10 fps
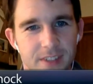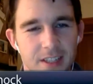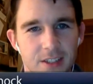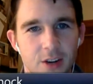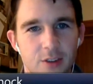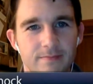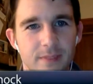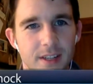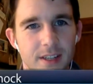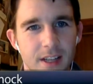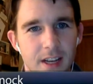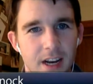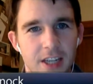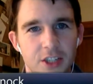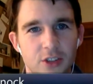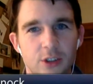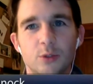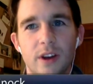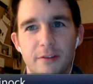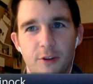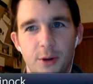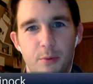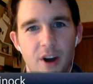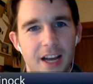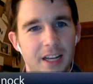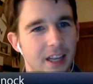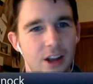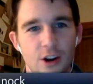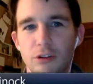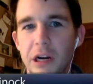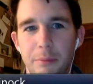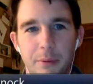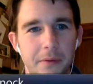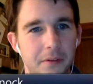So I just cleared the way for you, Brad. Let her rip.